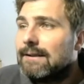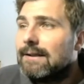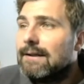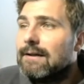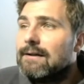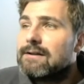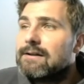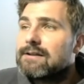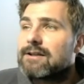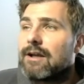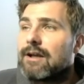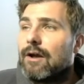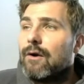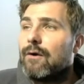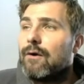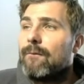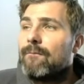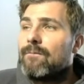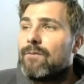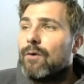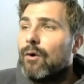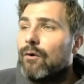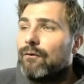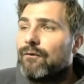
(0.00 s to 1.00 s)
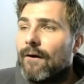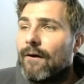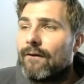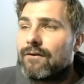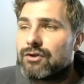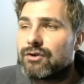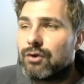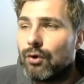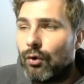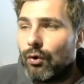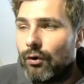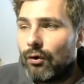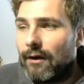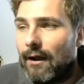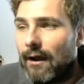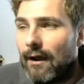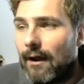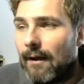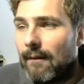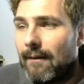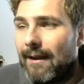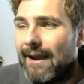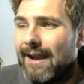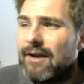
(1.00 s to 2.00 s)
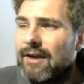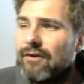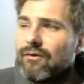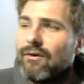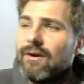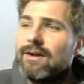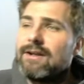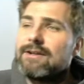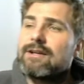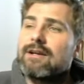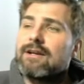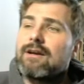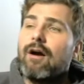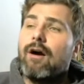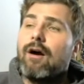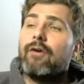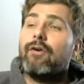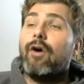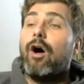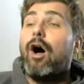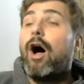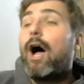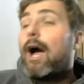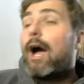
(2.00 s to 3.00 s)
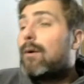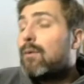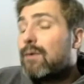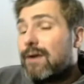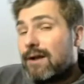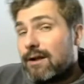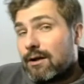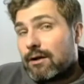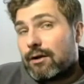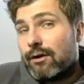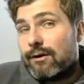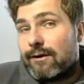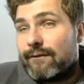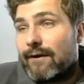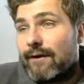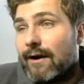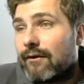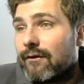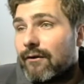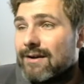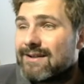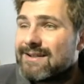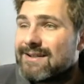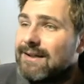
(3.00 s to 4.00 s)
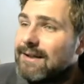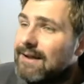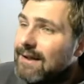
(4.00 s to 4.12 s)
So, Allfather's Horn, Ingrid is a card I would include in Valkyries.